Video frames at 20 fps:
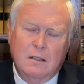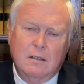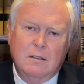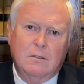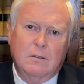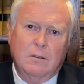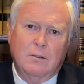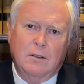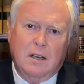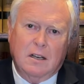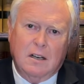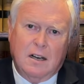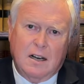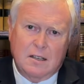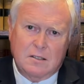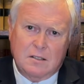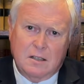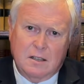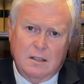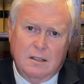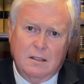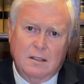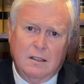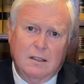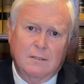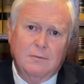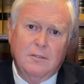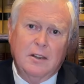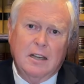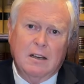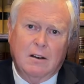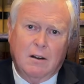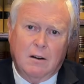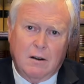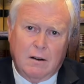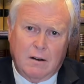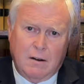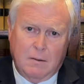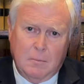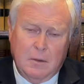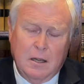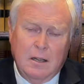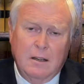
to the causing of the harm.